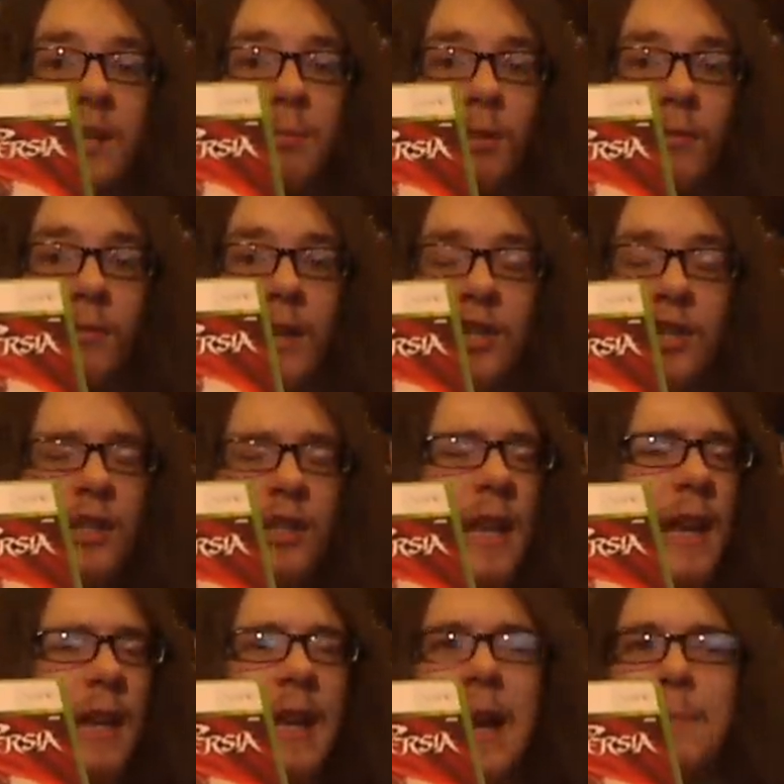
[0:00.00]
exploration,
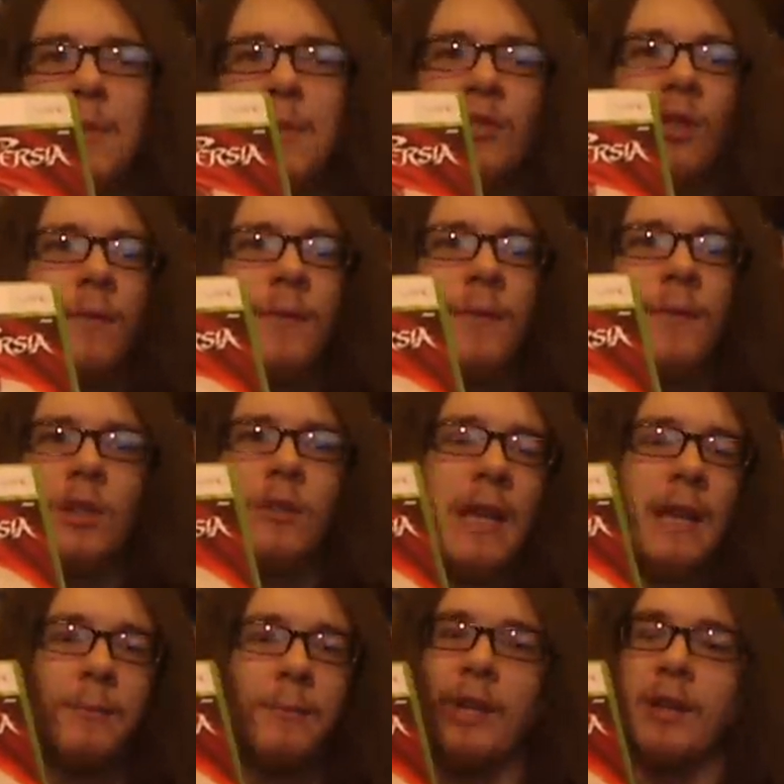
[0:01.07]
yeah, it copies off,
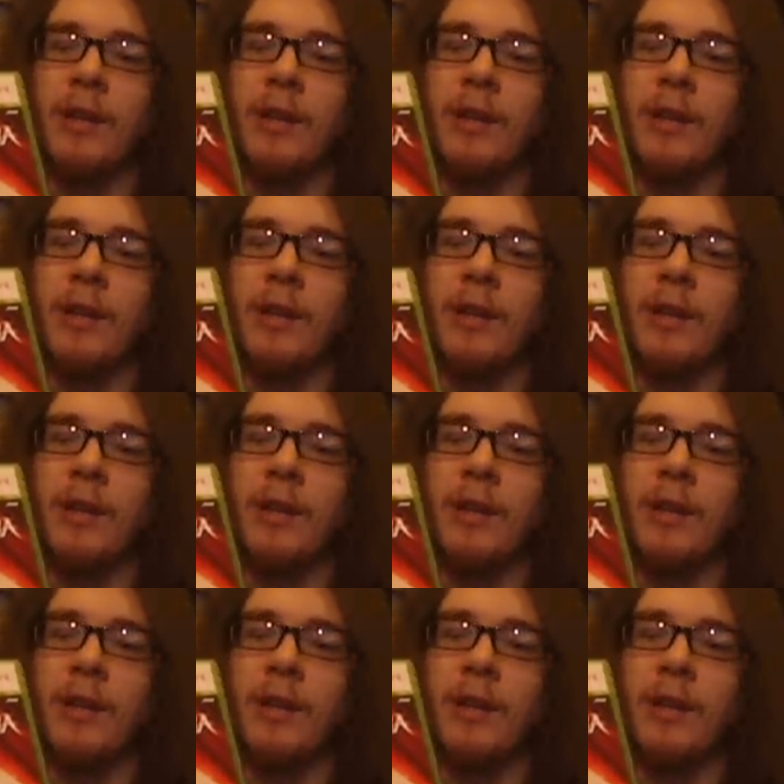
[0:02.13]
games